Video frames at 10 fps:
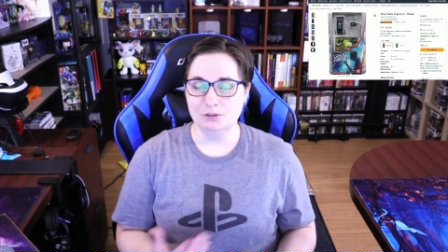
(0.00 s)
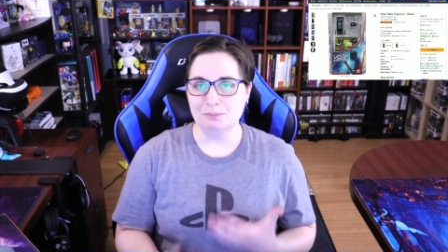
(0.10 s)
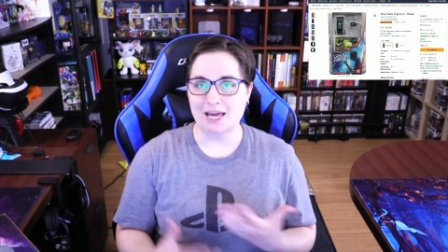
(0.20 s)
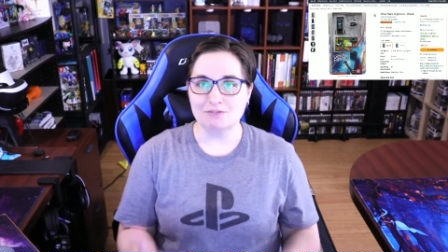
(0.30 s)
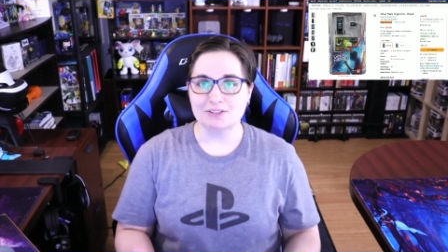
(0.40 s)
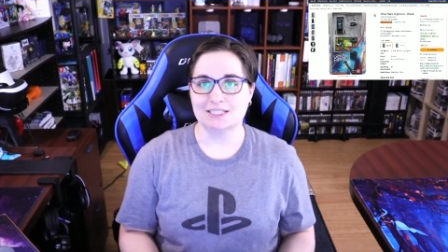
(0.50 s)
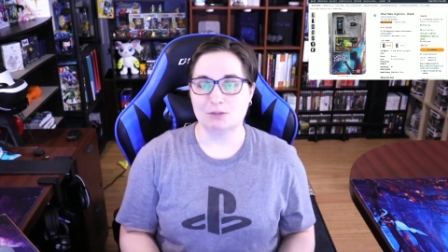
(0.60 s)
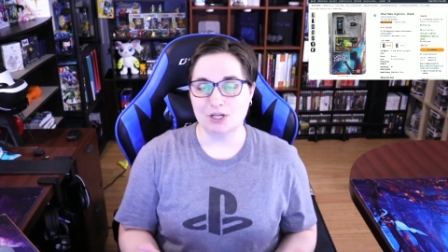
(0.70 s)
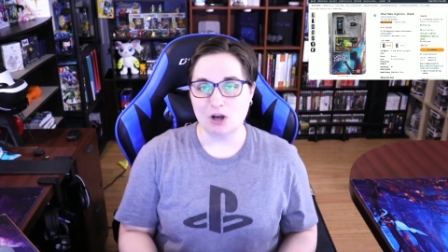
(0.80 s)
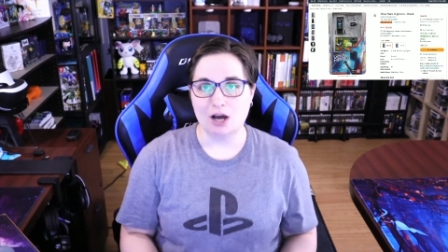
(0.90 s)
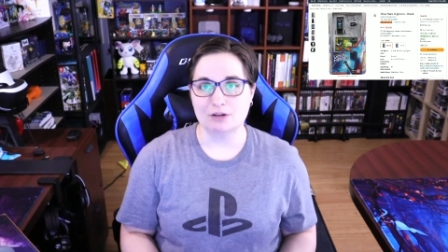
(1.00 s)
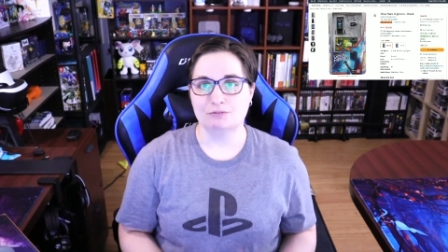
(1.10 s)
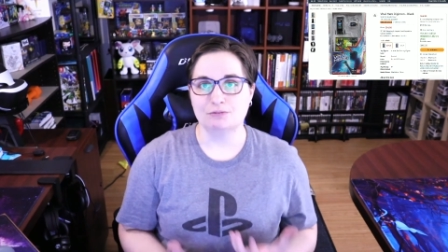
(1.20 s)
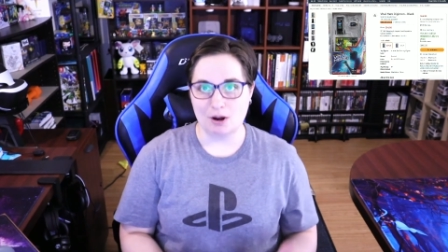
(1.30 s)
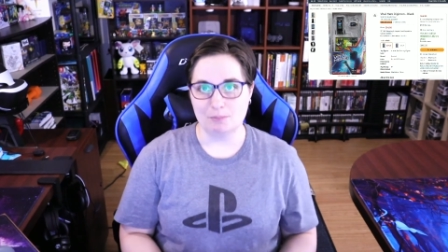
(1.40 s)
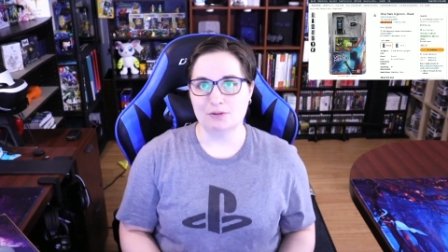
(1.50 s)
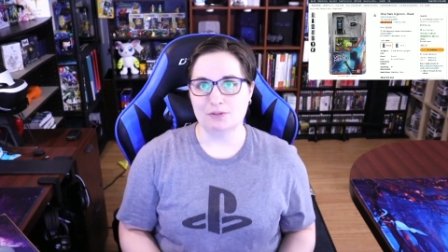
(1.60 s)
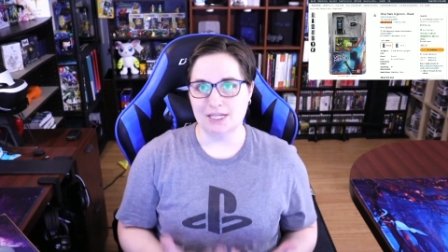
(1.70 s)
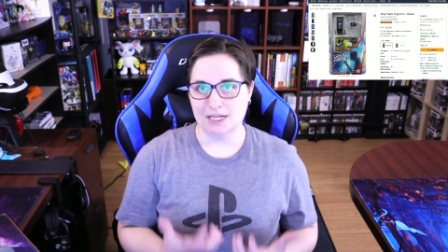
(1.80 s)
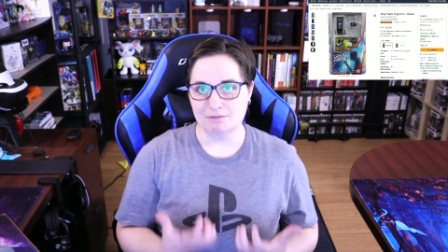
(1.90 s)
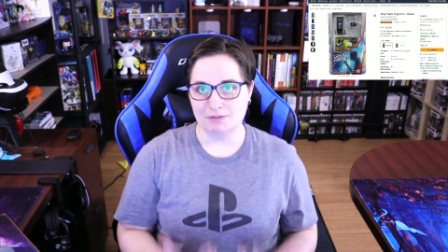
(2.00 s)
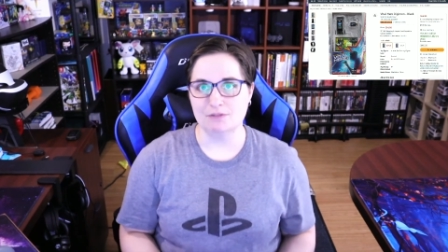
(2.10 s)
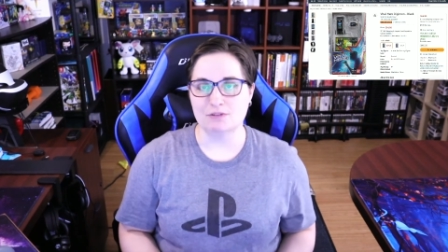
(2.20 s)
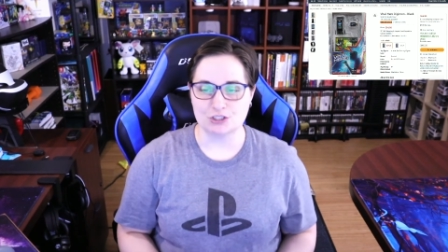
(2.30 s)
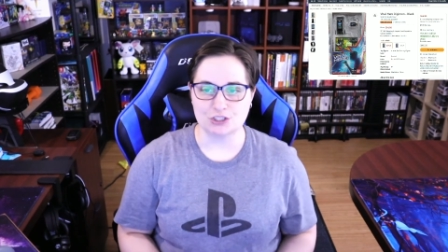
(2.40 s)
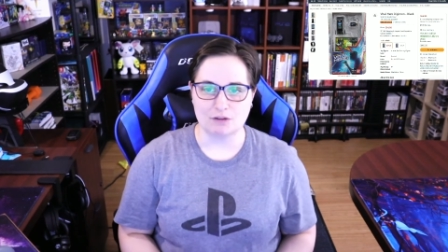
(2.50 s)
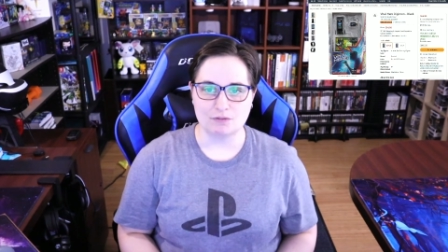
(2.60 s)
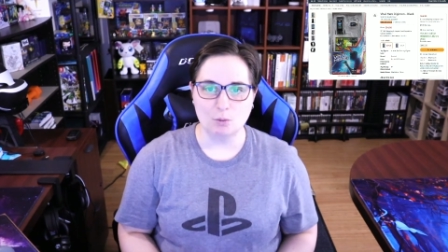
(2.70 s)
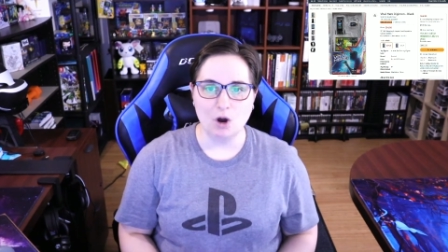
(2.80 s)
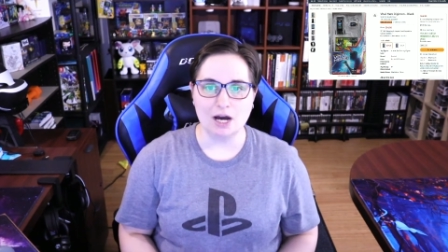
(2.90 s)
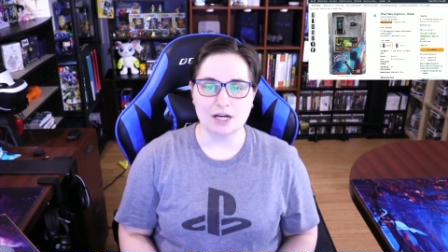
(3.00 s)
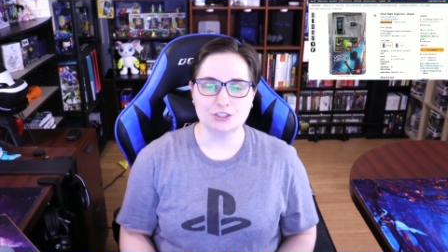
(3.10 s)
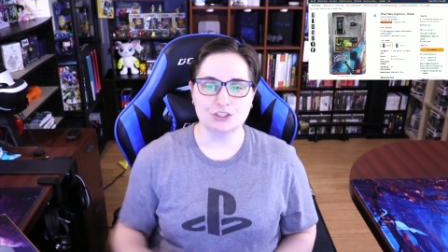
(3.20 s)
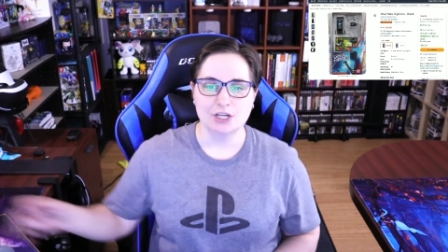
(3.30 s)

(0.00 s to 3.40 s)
benefits that we got from the V version of the watch.